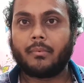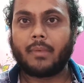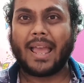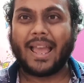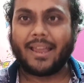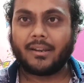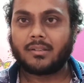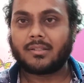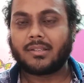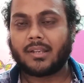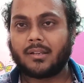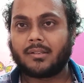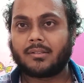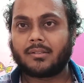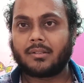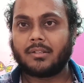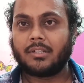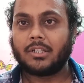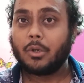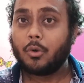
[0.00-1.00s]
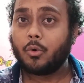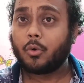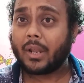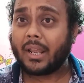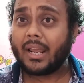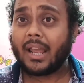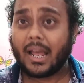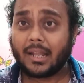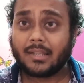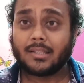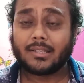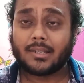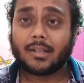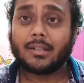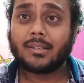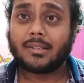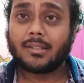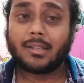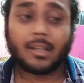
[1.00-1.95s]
and Sons, U.RAY and Sons.